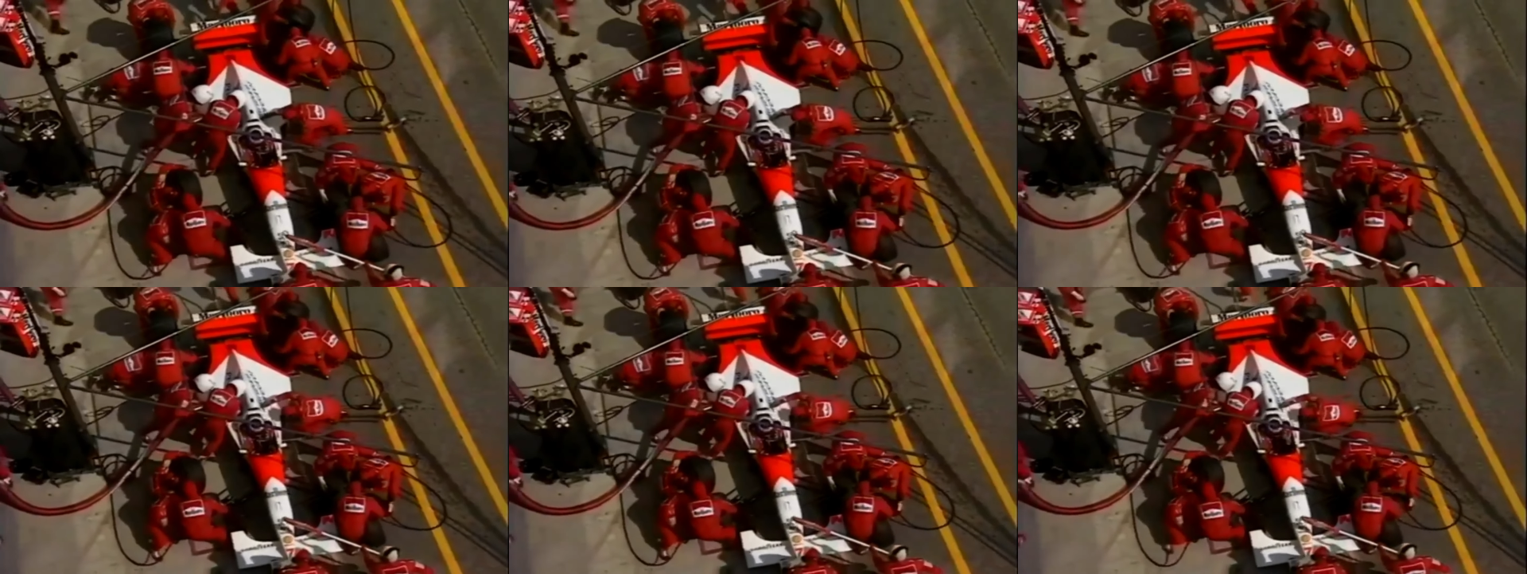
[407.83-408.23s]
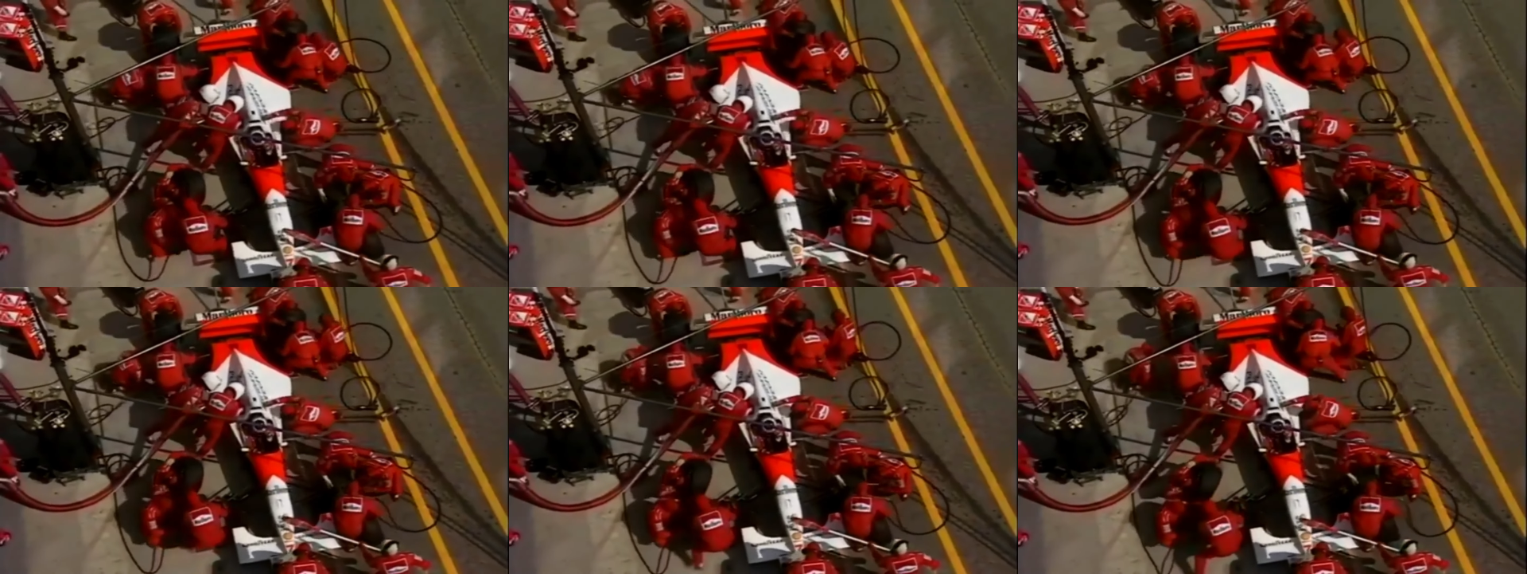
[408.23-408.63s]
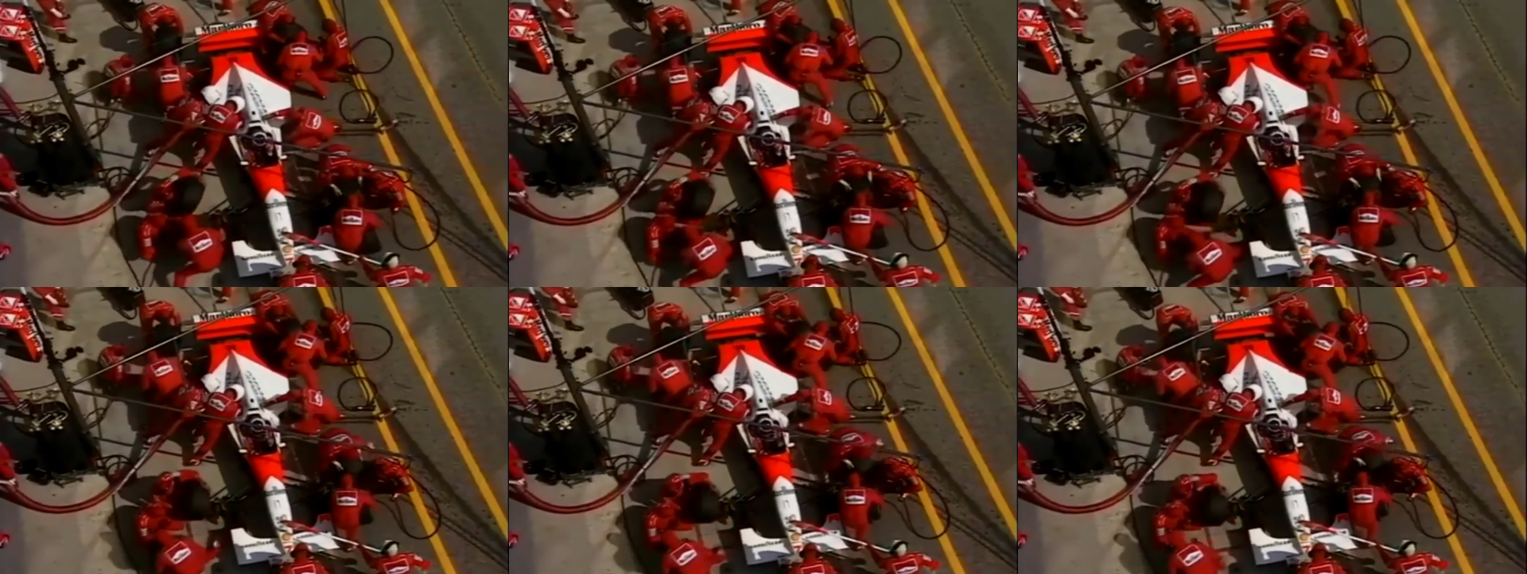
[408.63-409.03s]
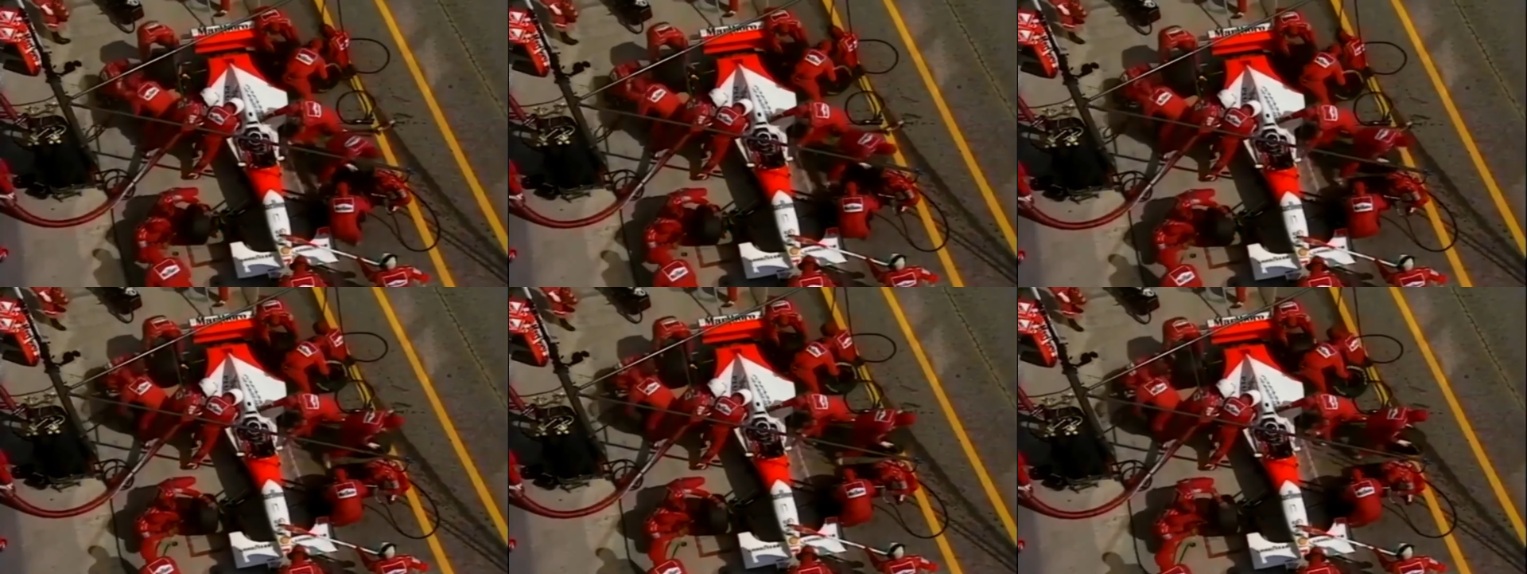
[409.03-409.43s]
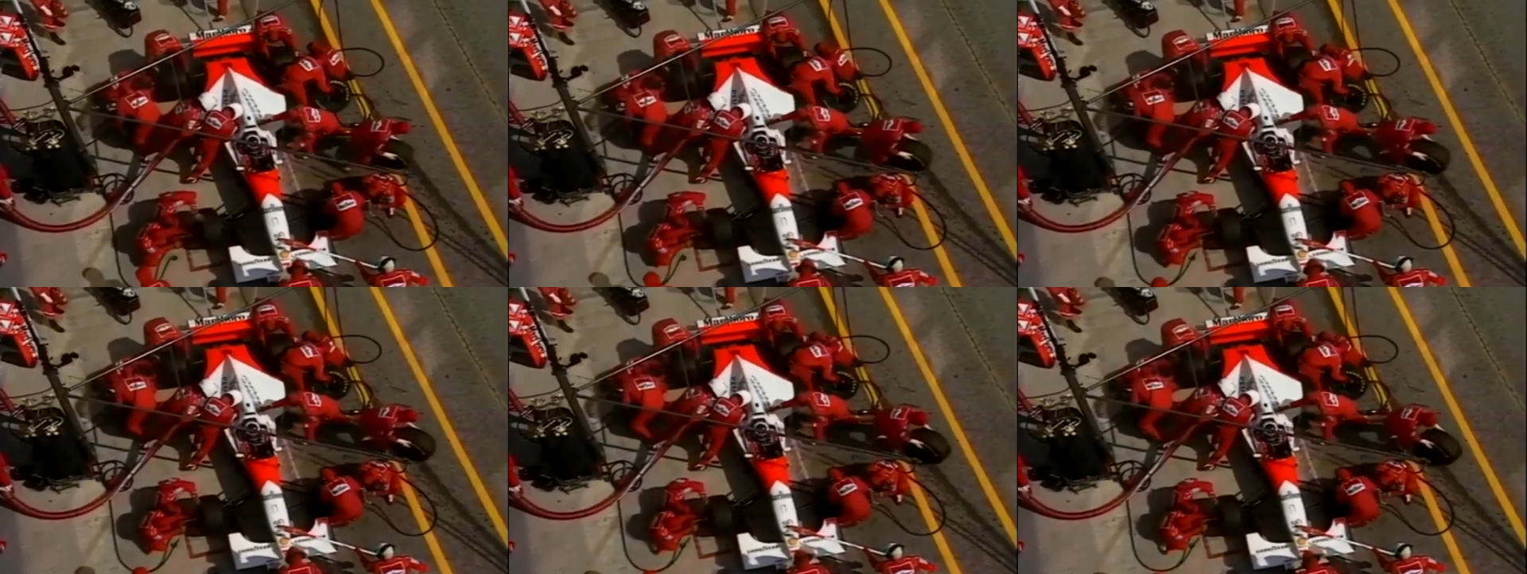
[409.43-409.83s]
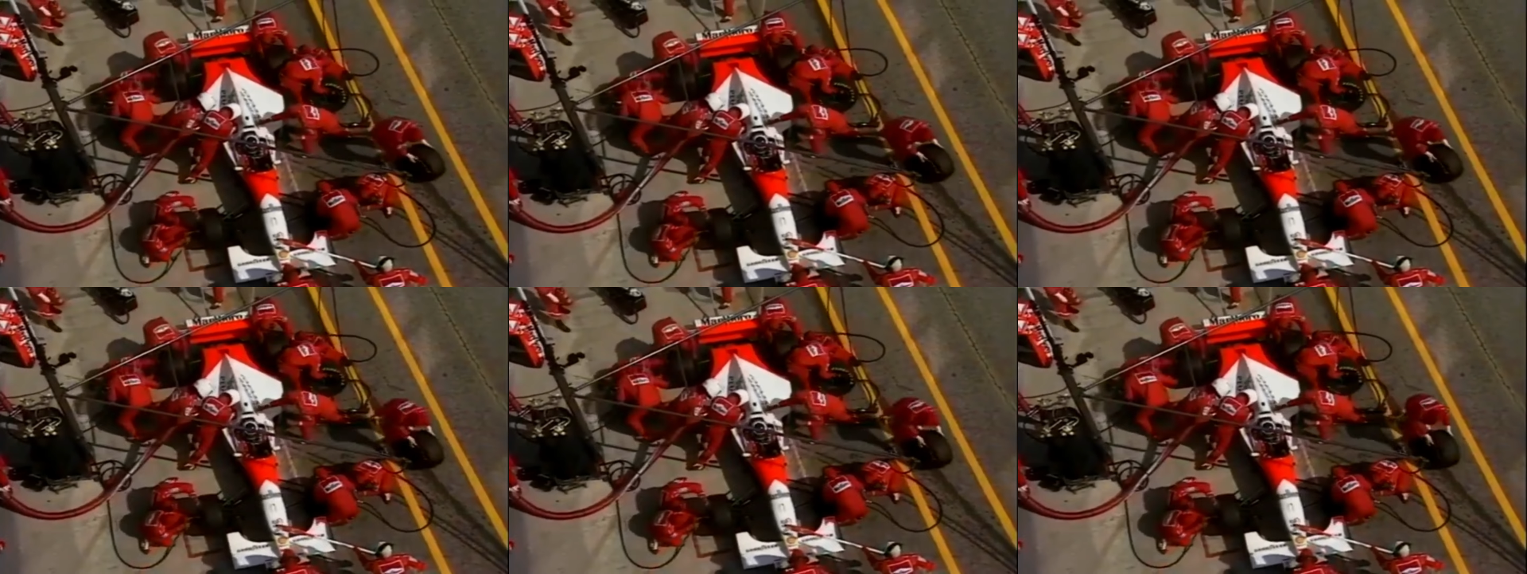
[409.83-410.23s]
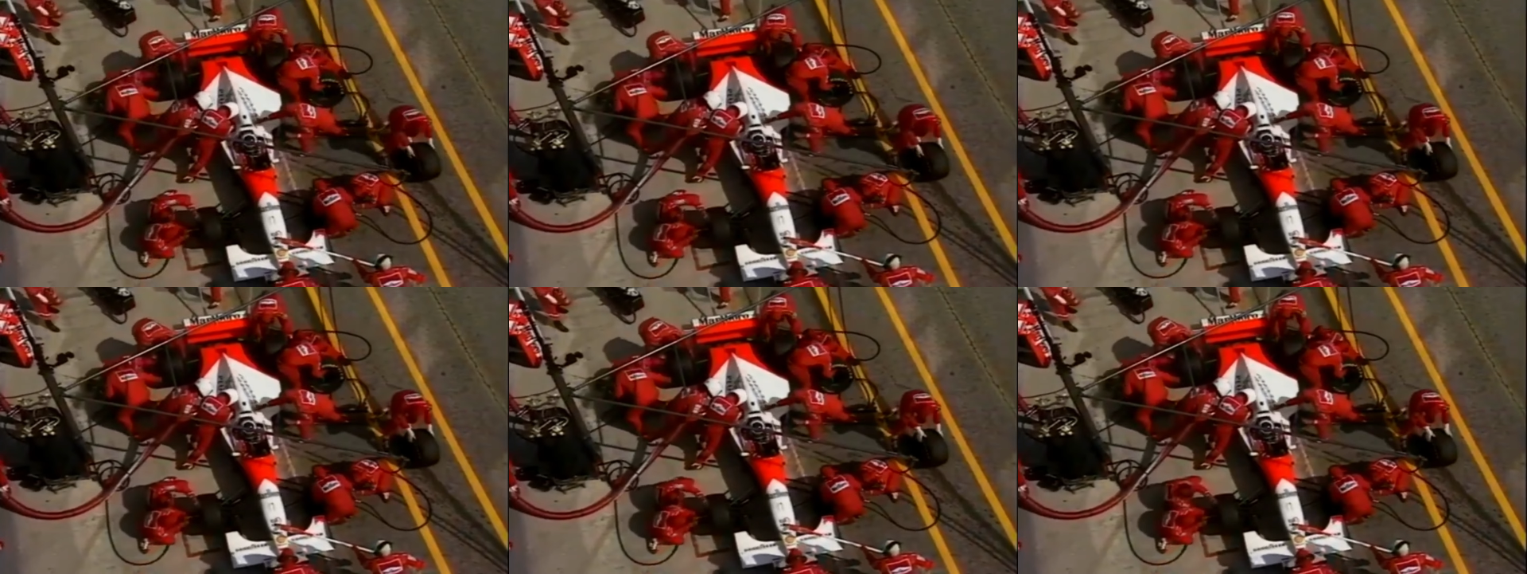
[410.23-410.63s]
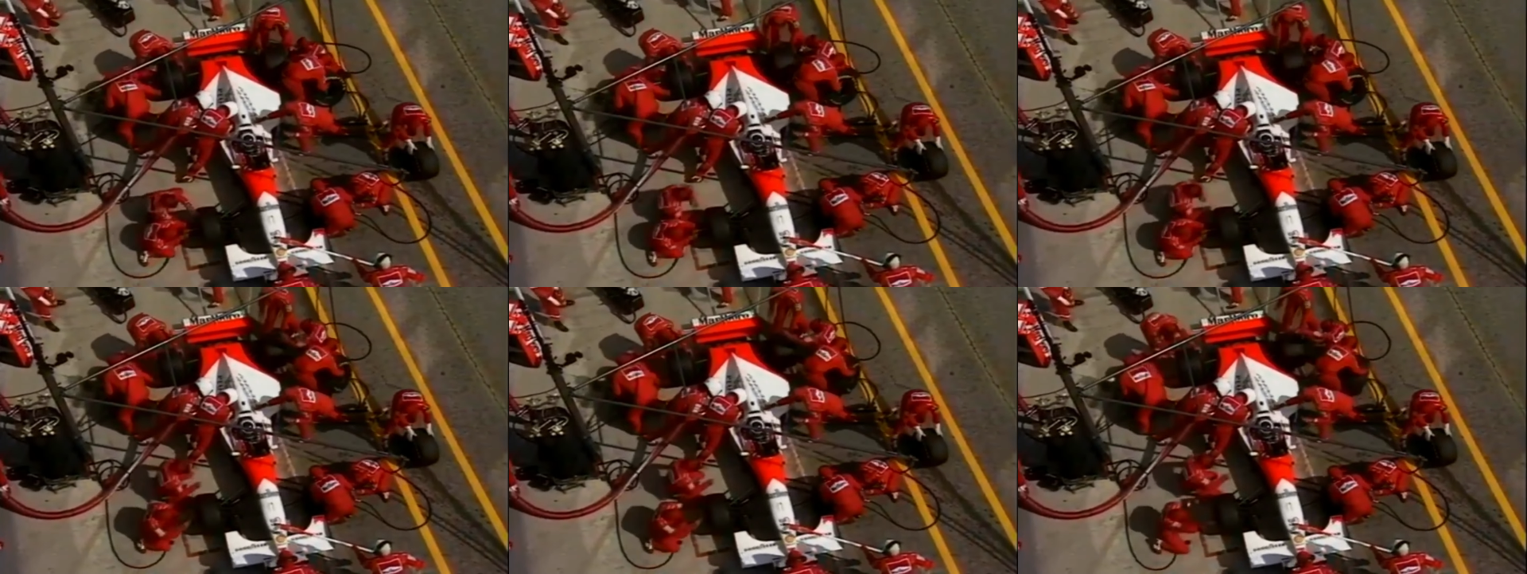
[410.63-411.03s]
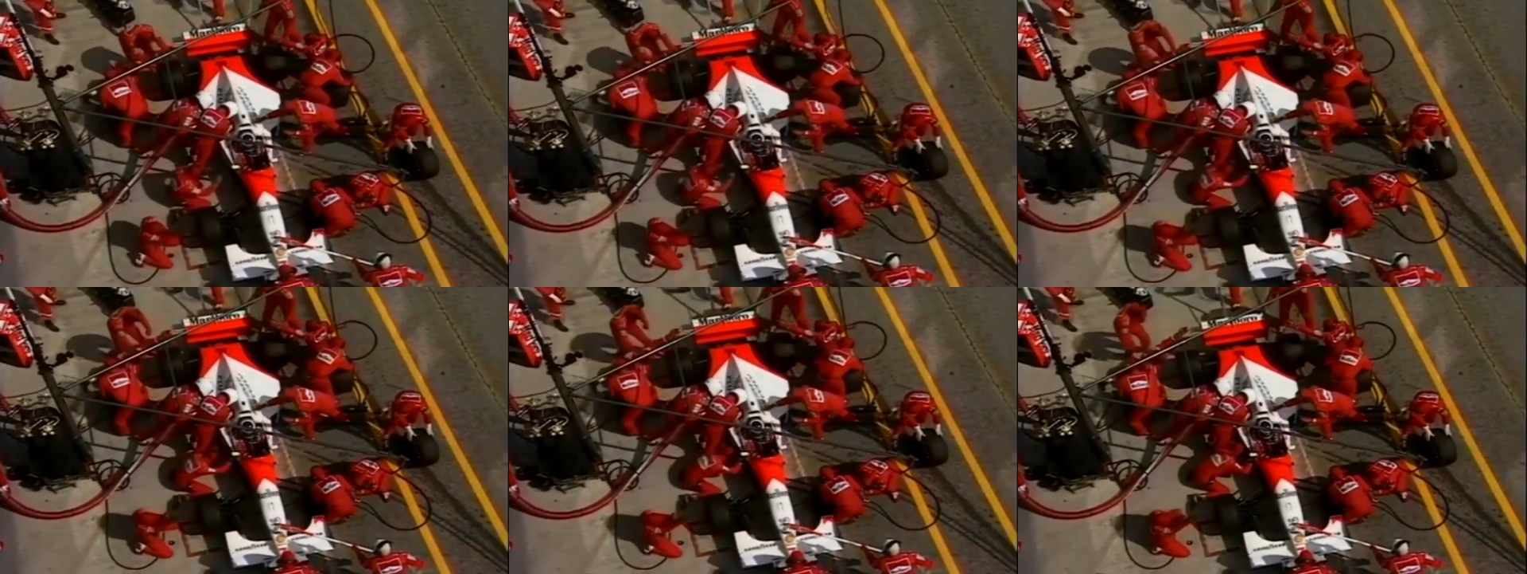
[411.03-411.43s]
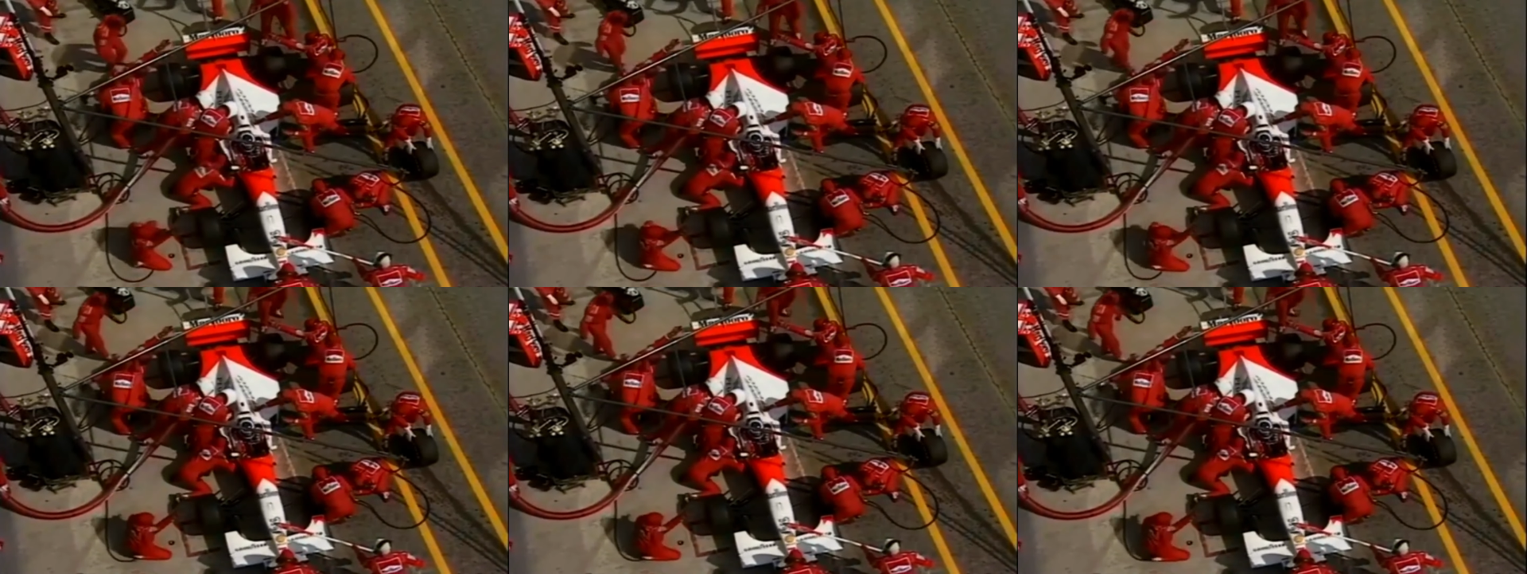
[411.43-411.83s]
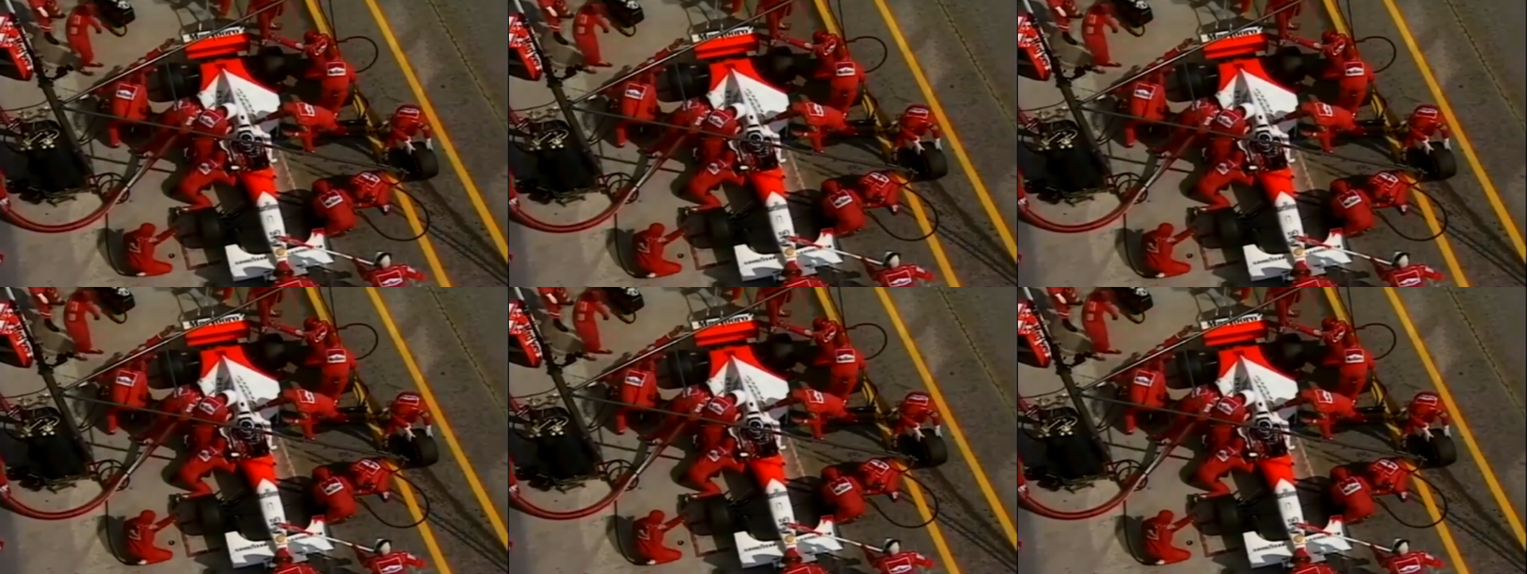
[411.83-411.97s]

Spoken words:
[unreadable: no face in view]